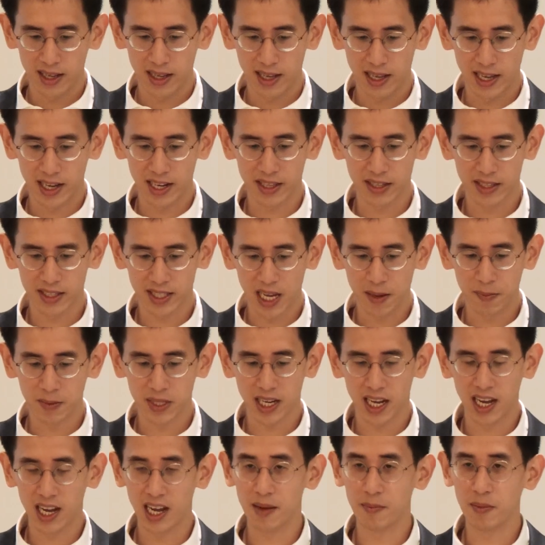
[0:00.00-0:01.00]
And at the same
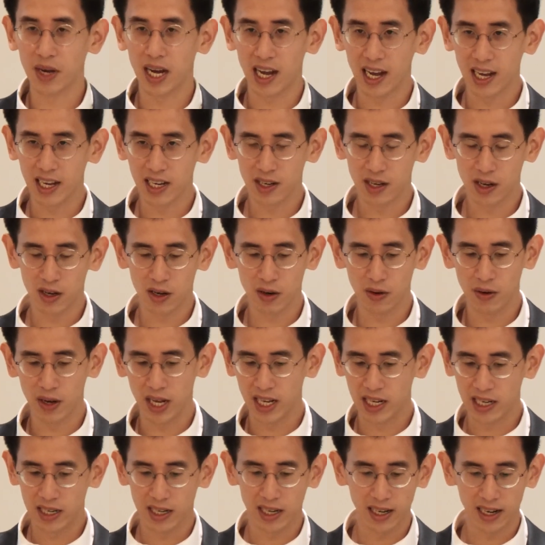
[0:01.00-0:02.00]
time, I know,
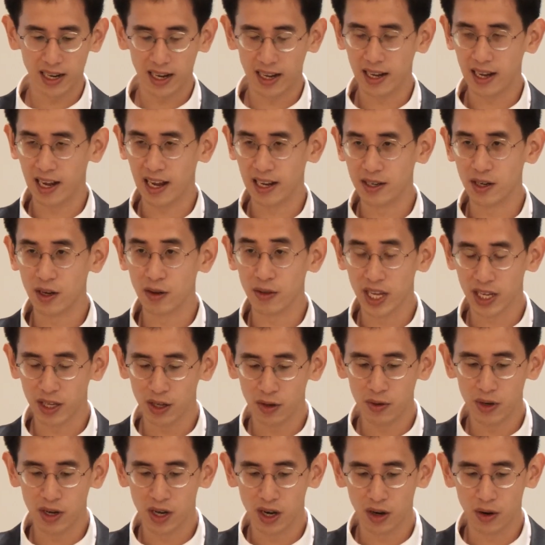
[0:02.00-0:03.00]
and I know that
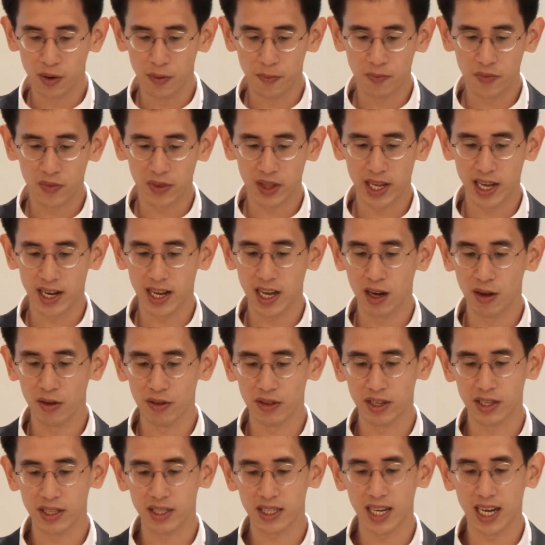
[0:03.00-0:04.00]
you know, that
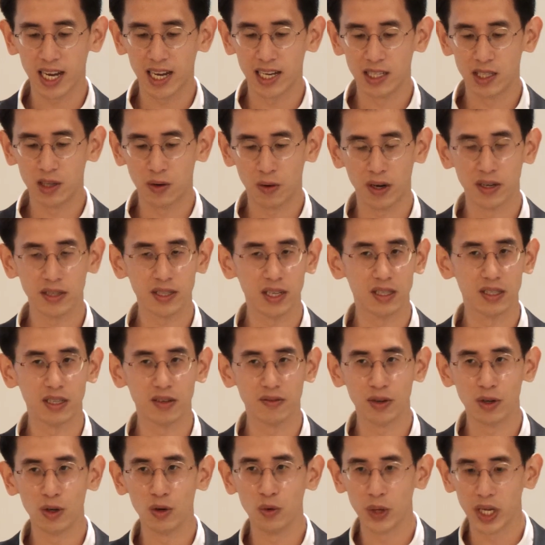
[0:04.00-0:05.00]
health is tied to our sense
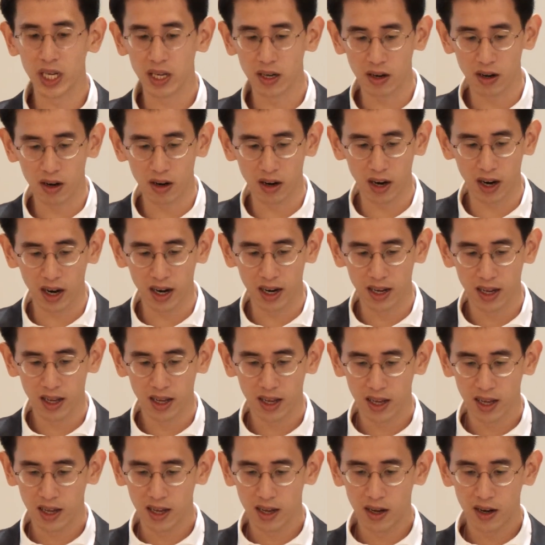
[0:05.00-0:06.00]
of who we are,
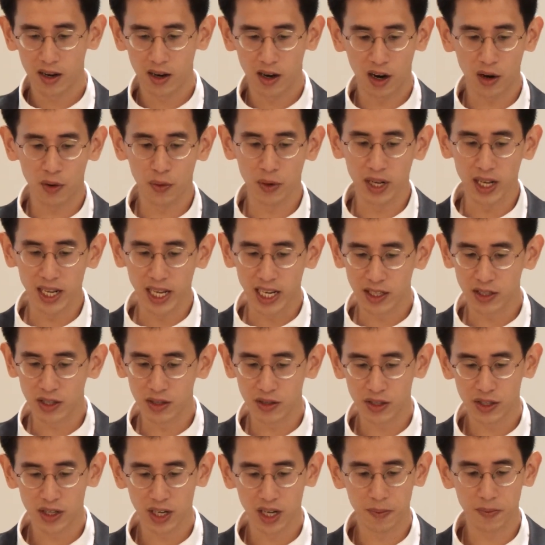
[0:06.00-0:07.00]
our
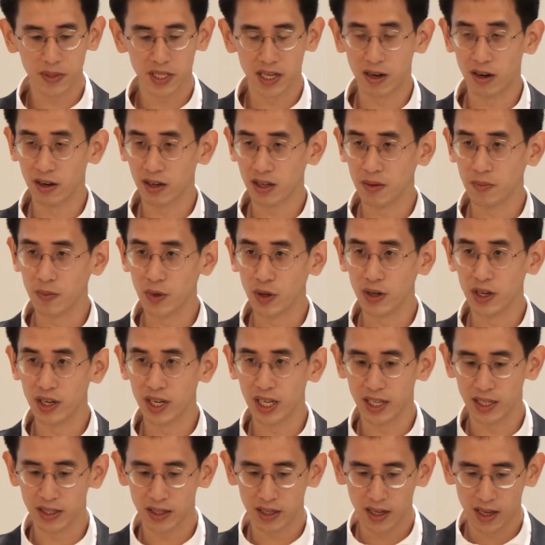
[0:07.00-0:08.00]
relationships, and our
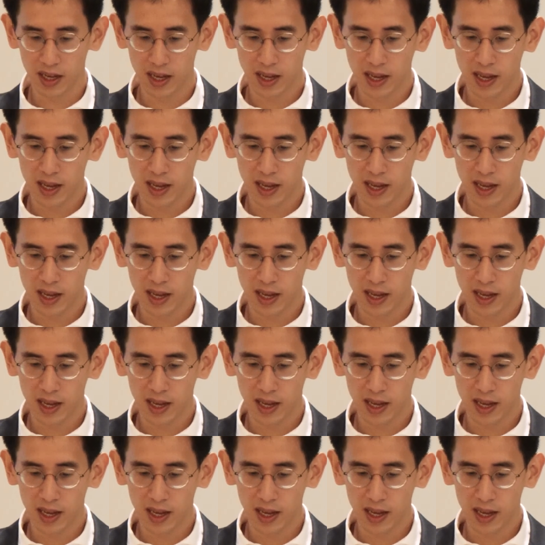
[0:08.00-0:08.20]
communities.